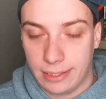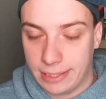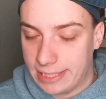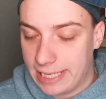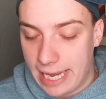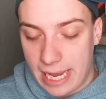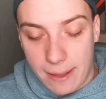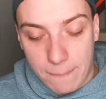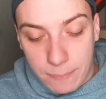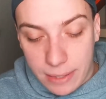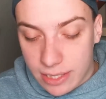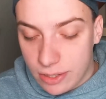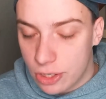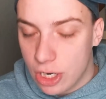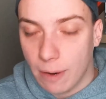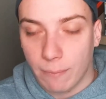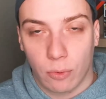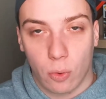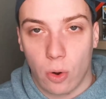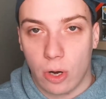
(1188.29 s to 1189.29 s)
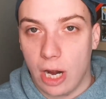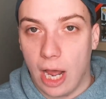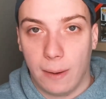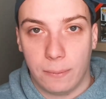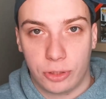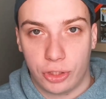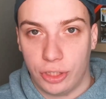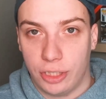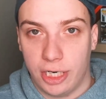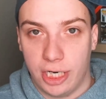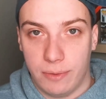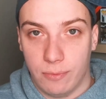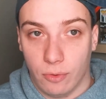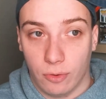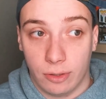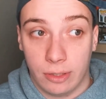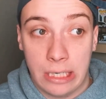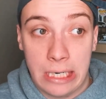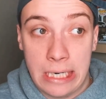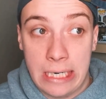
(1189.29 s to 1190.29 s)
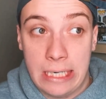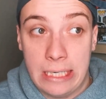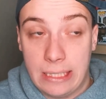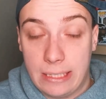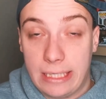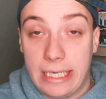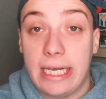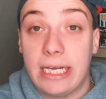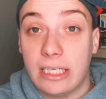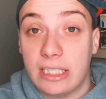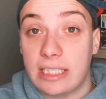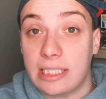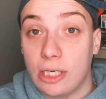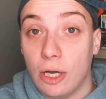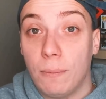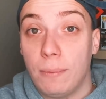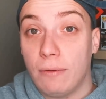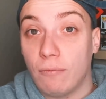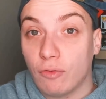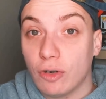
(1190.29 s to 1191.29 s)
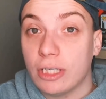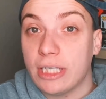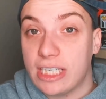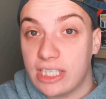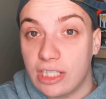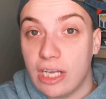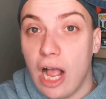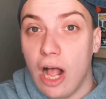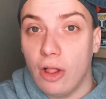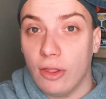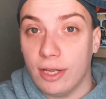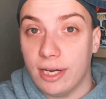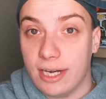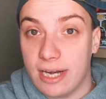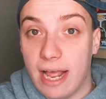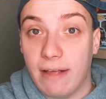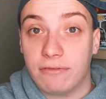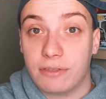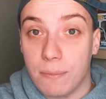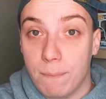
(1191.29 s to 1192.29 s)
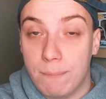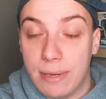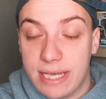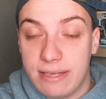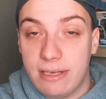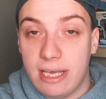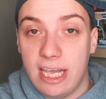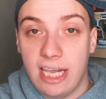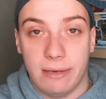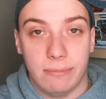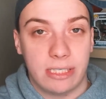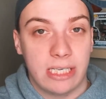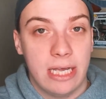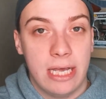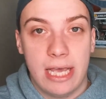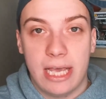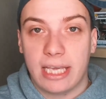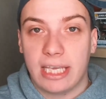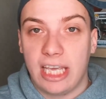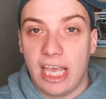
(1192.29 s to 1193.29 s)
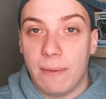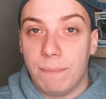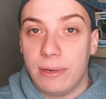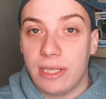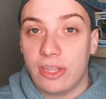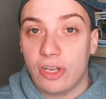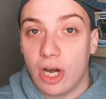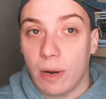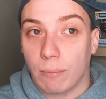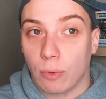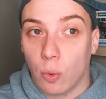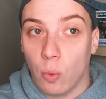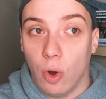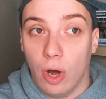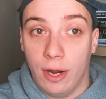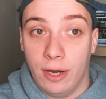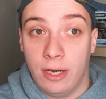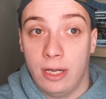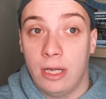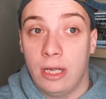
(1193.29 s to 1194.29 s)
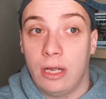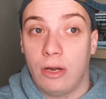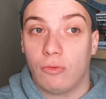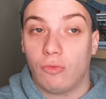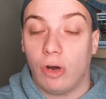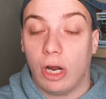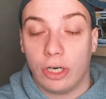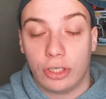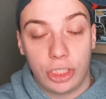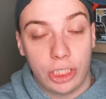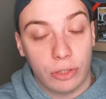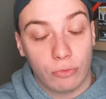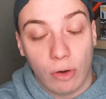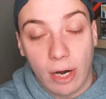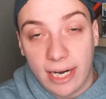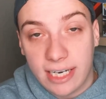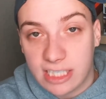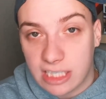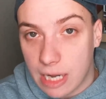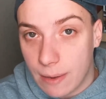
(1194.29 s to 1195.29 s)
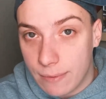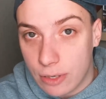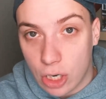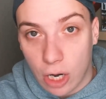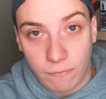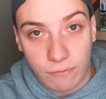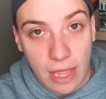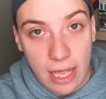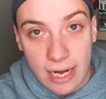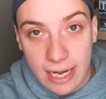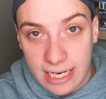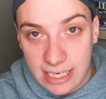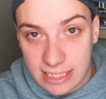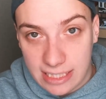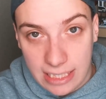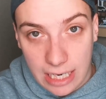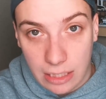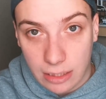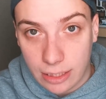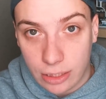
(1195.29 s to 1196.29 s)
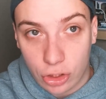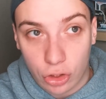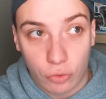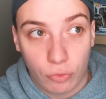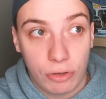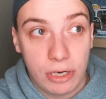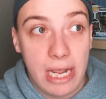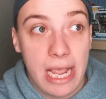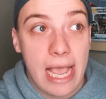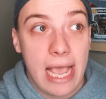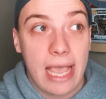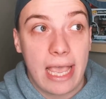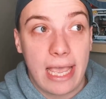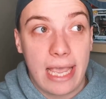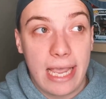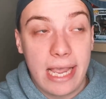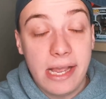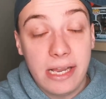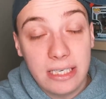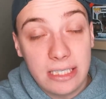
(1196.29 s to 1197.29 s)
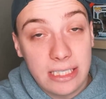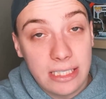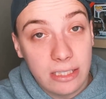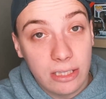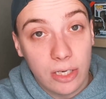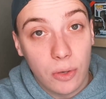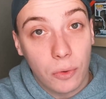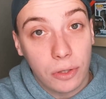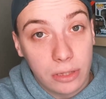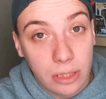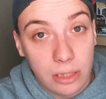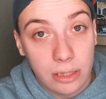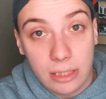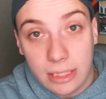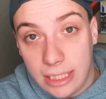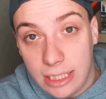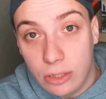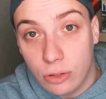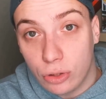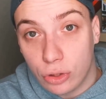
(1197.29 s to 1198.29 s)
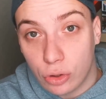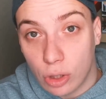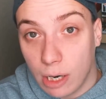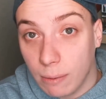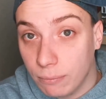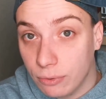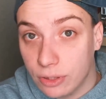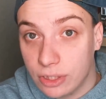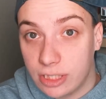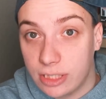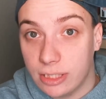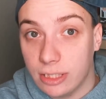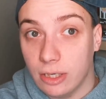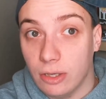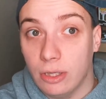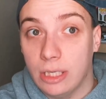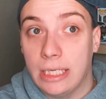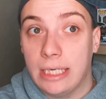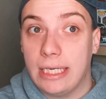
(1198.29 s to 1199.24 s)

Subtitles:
Can't be the number 1 option anymore. He could still be really solid and have some big games. Can't be the number 1. Rashee Rice coming off that ACL injury and dealing with the legal trouble still.